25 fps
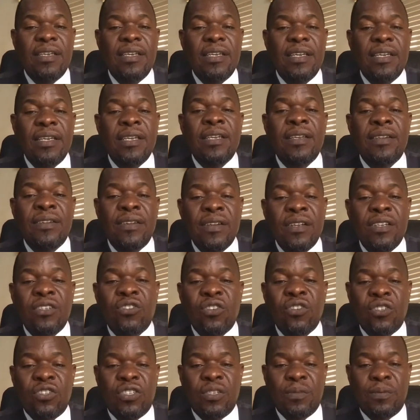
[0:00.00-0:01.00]
in
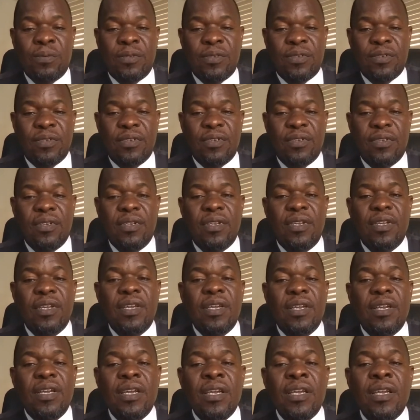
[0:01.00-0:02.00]
relationships.
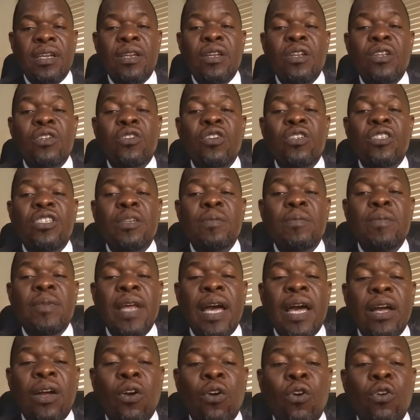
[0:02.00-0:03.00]
A relationship
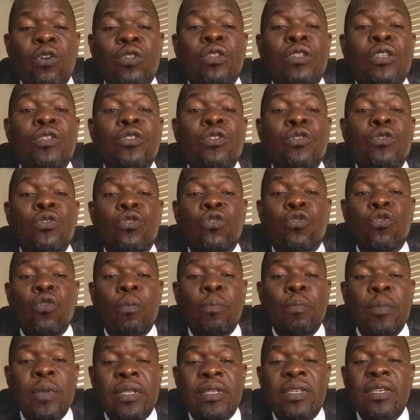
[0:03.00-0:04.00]
that continues to
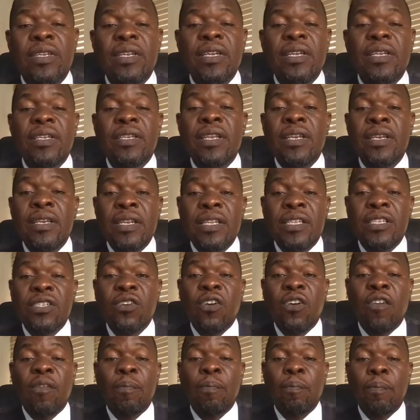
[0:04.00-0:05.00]
meet the needs
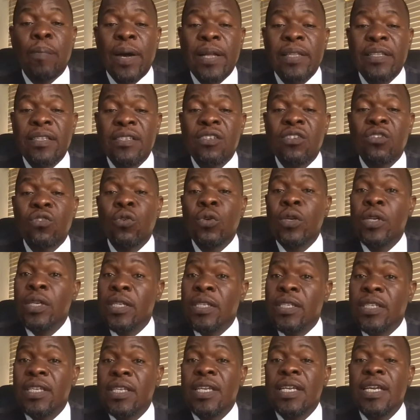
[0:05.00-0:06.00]
of parties to
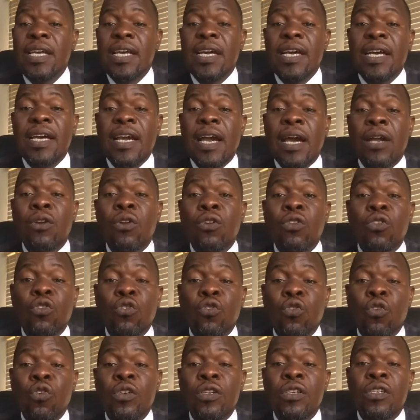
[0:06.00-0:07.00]
it cannot
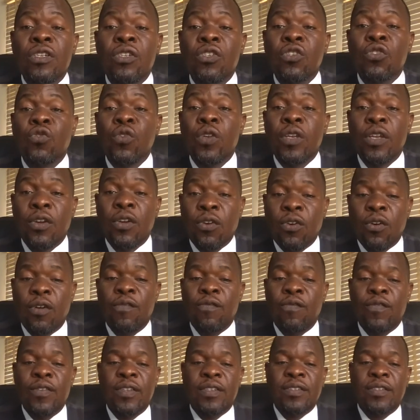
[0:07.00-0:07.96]
run into a conflict.